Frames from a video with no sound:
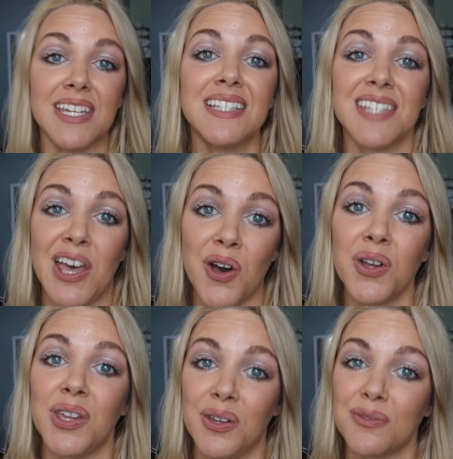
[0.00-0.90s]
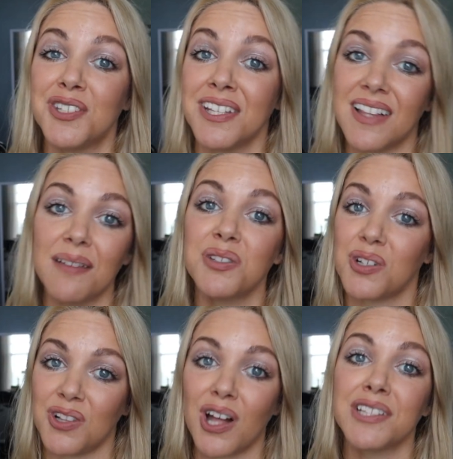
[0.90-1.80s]
can tell you. She loves
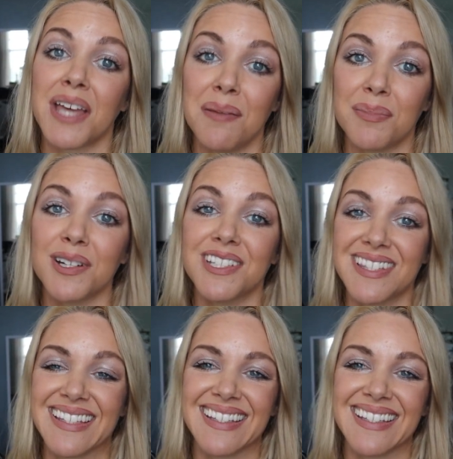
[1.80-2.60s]
her cloth diapers.